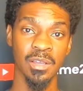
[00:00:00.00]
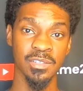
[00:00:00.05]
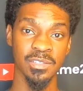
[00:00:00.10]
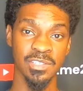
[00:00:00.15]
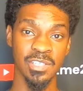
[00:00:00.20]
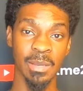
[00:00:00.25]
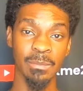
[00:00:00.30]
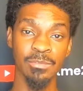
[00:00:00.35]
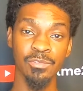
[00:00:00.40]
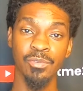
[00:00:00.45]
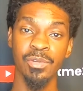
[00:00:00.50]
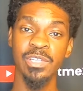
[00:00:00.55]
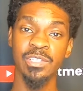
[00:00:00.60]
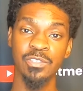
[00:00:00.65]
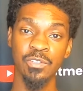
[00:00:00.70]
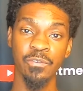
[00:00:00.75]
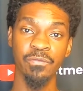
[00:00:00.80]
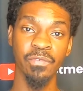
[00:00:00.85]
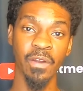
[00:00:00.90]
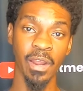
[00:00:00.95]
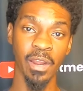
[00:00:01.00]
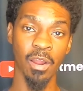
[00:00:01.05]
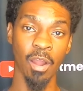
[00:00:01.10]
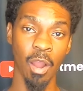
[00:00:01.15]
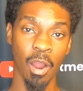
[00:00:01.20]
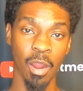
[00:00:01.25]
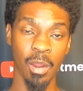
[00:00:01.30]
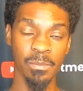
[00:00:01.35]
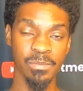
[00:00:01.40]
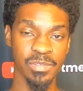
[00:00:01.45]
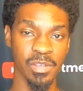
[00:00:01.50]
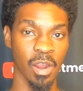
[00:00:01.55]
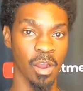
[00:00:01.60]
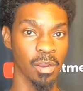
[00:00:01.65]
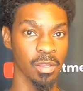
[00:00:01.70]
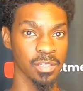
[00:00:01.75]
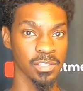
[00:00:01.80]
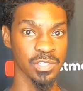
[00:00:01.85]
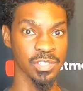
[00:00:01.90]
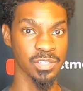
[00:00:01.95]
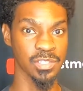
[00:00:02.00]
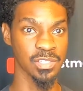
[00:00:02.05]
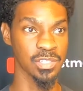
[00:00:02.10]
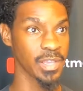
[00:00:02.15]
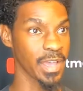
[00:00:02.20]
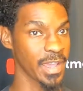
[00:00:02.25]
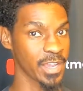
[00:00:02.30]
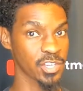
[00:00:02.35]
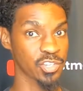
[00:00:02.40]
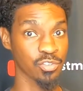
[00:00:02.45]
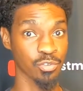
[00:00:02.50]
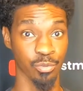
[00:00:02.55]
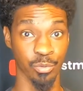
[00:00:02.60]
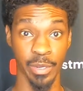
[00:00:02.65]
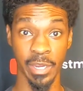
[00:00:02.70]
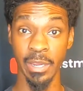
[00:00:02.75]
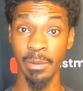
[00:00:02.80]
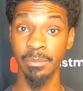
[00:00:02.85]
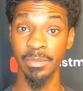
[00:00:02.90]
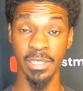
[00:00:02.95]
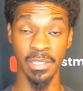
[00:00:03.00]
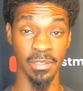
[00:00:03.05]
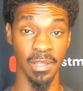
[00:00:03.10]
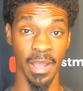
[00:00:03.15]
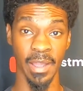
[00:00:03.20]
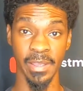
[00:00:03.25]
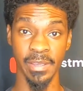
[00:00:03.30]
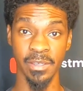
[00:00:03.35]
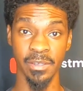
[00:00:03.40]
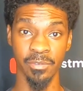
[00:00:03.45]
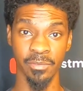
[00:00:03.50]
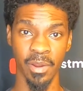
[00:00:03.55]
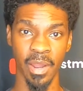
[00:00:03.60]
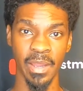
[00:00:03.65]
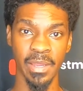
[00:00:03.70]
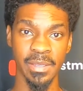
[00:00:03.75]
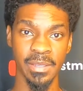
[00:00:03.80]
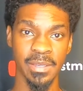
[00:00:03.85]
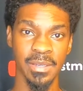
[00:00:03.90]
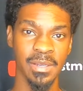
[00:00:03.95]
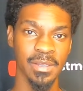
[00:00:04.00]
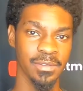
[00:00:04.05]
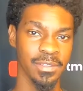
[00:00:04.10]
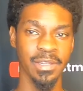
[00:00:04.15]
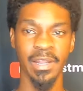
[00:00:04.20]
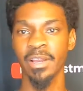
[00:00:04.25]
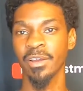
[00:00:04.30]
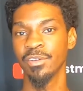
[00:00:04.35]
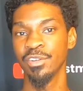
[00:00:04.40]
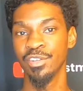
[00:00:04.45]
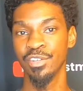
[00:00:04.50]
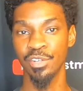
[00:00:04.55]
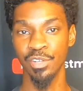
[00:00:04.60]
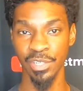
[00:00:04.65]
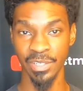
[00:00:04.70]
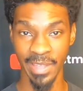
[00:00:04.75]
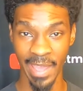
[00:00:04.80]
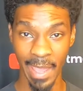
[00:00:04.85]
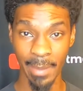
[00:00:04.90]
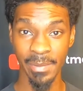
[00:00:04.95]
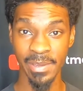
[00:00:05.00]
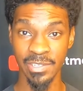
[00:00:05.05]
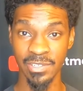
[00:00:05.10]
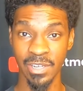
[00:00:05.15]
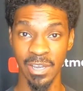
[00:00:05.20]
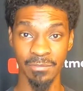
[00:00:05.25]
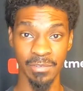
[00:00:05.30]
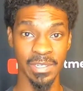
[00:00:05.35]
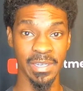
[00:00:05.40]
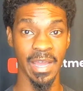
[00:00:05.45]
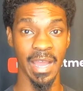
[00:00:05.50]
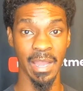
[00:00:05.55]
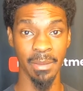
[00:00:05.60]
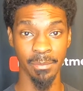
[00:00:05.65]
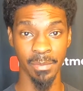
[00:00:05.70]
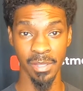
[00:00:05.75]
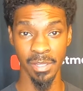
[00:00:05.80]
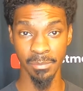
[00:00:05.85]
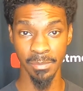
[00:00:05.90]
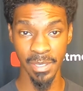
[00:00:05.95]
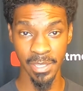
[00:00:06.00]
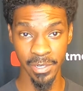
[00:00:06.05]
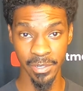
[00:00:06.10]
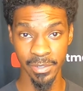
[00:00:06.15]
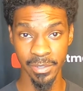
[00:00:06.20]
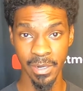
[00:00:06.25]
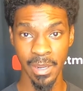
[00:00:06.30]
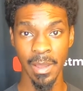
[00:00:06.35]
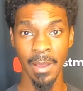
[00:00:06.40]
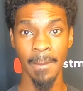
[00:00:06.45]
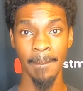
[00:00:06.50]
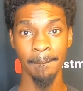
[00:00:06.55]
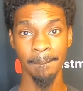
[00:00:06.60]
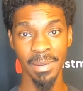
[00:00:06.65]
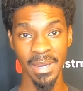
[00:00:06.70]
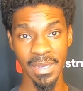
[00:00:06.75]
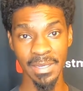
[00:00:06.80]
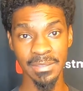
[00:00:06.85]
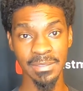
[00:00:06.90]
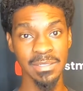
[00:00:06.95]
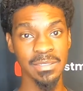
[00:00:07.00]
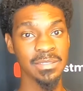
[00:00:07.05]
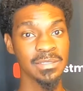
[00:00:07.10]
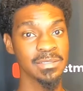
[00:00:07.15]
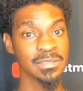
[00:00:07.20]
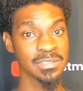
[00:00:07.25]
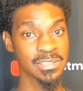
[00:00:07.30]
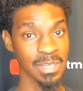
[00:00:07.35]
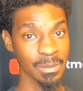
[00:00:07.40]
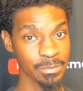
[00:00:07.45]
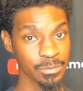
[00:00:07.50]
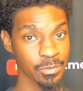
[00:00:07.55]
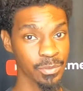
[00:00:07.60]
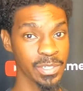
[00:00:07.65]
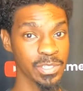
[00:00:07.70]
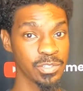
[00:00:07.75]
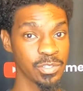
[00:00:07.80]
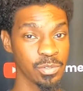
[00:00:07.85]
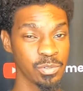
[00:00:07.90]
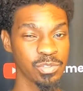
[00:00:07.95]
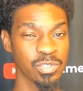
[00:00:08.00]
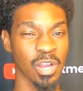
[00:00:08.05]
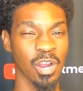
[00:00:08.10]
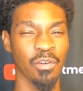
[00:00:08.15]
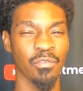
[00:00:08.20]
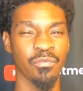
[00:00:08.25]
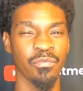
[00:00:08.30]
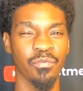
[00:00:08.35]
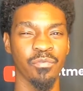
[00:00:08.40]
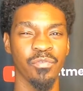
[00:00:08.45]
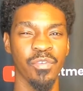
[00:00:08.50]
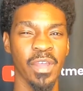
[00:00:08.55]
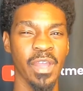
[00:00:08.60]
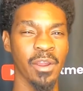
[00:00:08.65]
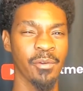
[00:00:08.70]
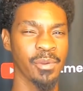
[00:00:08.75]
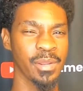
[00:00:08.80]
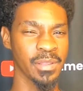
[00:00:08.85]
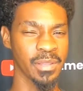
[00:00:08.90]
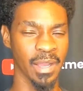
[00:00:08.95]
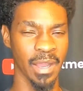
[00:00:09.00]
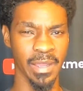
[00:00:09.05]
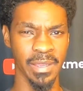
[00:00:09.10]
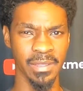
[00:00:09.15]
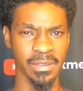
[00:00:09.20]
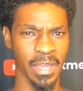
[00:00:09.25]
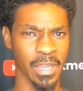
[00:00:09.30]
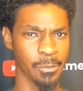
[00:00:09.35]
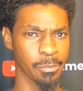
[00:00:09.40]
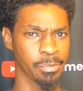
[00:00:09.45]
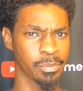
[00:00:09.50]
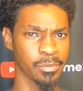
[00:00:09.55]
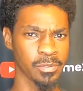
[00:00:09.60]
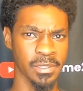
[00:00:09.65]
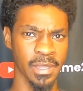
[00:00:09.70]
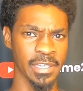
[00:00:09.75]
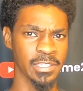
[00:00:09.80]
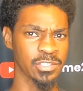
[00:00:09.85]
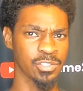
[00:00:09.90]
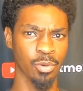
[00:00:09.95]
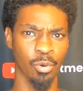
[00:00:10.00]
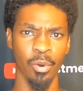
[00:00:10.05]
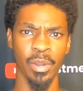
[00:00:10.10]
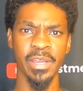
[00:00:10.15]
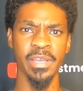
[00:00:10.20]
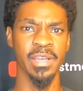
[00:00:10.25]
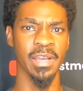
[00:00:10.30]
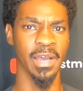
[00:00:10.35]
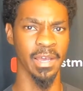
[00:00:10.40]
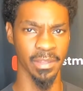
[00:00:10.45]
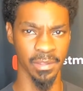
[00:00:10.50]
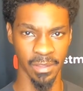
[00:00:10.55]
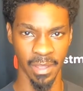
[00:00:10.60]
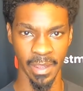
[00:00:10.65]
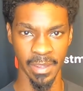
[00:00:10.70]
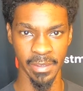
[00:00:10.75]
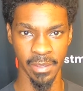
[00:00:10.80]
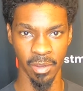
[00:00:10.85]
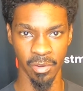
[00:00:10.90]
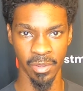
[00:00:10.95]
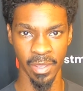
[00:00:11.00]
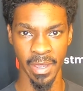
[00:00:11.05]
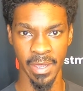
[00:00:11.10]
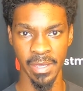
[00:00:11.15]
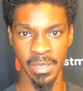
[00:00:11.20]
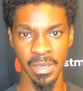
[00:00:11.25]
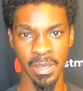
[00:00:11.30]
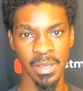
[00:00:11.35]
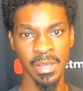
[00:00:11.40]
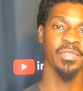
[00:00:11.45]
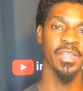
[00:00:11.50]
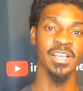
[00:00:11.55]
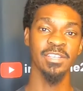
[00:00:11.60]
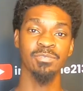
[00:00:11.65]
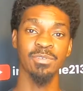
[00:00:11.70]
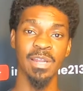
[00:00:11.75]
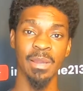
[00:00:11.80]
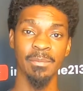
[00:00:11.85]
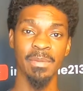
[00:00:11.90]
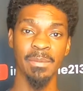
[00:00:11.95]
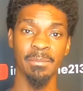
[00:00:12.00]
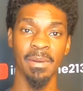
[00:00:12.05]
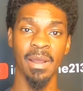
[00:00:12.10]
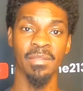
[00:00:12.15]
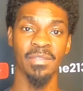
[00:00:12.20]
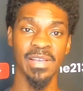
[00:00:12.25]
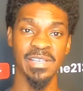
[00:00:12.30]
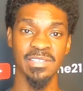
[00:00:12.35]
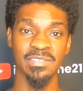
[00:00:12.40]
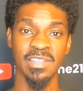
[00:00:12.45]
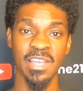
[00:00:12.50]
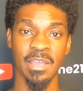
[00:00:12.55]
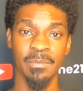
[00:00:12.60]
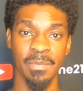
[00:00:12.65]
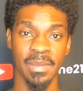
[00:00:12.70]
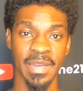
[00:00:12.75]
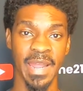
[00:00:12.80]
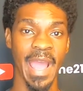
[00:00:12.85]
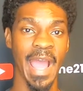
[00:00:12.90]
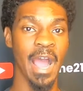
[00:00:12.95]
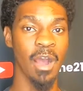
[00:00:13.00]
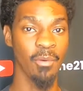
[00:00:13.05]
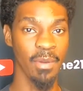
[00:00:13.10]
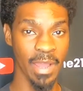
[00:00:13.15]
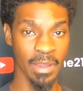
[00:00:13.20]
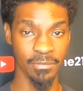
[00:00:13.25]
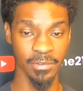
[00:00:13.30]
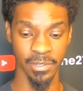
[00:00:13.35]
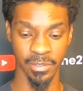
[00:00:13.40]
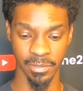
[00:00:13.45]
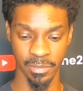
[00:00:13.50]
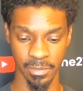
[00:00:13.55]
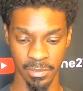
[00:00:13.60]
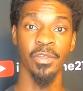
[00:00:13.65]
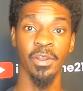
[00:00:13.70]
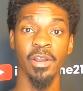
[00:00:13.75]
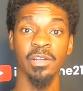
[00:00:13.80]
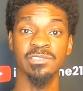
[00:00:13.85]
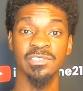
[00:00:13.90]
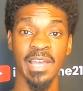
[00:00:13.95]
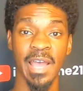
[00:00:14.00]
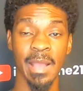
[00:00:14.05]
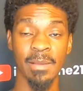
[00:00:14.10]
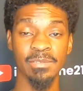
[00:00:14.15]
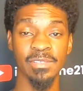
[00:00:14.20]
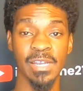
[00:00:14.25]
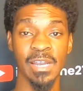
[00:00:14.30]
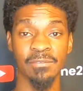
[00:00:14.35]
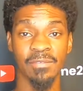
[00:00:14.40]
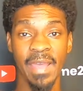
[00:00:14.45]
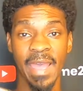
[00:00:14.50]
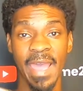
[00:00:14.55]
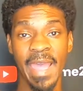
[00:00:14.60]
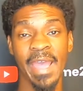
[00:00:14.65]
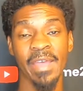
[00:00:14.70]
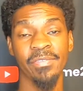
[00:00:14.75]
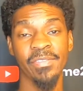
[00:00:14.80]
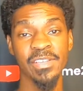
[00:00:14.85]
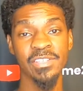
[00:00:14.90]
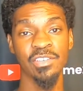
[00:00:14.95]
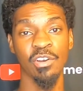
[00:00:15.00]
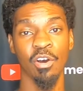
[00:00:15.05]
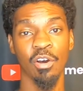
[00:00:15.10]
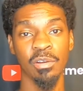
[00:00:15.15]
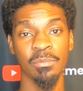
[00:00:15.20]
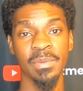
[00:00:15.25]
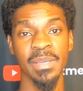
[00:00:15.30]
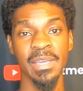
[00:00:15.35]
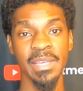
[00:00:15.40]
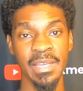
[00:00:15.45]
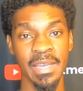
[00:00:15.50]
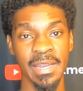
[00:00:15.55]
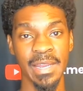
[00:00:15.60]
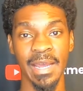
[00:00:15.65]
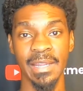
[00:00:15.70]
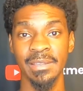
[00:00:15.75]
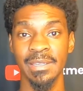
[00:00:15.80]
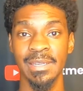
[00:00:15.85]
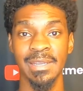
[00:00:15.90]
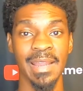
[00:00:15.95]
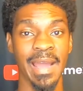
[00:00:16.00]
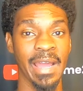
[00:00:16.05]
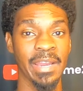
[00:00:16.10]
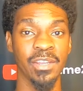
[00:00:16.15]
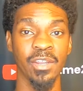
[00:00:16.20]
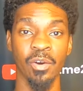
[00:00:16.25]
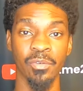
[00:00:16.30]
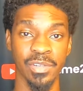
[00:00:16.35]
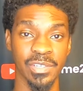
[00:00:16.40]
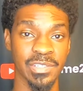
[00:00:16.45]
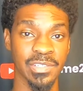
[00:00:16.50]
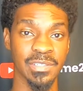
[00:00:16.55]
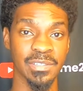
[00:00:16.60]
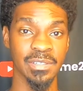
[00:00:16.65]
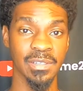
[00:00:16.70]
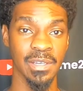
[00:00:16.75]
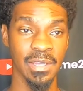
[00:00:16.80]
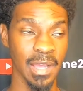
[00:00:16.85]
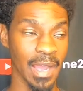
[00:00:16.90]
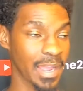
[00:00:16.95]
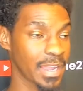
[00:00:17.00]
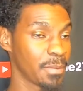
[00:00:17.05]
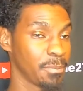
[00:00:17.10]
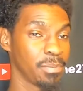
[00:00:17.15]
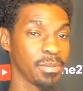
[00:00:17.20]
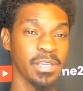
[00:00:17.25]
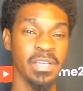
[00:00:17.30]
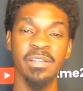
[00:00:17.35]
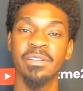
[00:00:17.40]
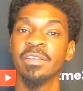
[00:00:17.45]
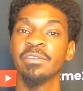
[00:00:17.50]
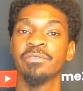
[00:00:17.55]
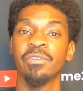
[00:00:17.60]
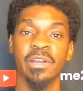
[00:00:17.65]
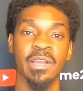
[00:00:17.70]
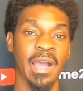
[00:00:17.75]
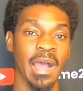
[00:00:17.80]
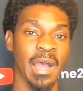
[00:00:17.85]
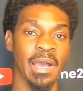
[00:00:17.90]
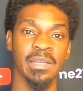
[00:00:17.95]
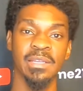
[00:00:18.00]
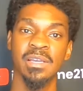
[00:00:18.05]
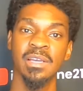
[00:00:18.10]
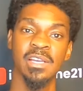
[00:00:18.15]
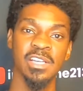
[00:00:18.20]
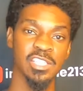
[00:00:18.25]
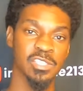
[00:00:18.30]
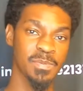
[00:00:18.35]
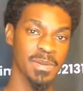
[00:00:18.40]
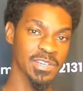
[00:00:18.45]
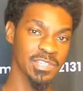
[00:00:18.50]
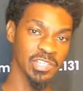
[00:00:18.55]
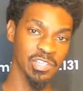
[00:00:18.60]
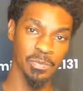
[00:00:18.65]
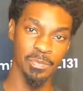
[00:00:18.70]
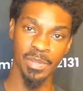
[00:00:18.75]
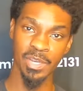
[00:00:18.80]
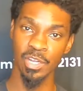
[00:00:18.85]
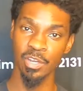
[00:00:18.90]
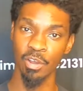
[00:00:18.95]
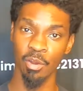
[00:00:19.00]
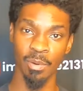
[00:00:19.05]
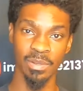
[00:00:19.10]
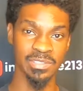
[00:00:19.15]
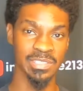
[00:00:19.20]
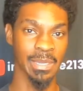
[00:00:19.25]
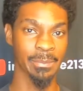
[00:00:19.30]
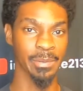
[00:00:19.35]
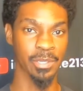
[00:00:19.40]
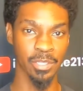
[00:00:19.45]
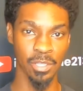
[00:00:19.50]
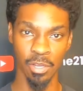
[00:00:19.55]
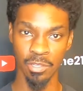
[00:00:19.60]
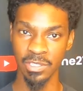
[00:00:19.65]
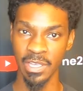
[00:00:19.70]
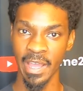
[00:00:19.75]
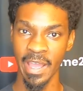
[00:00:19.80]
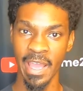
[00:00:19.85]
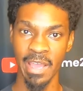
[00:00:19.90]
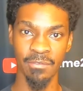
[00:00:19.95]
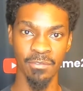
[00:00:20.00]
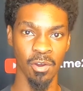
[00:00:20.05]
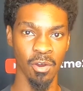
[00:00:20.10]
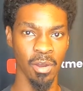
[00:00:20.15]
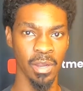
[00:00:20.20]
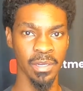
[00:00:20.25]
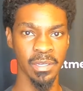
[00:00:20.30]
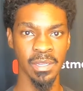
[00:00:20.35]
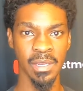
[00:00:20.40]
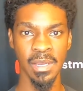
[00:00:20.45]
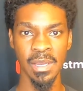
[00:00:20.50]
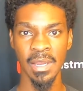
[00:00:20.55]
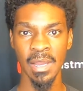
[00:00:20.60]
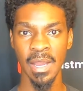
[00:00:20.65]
some 22 firearms are extremely light, right? They're not going to do the damage of a 9mm, but some 22s are very light, like toy gun light, okay? That's what I meant by that statement. However, there are times that I've had this on me and I did not notice. I completely forgot, especially depending on what type of clothes I have on.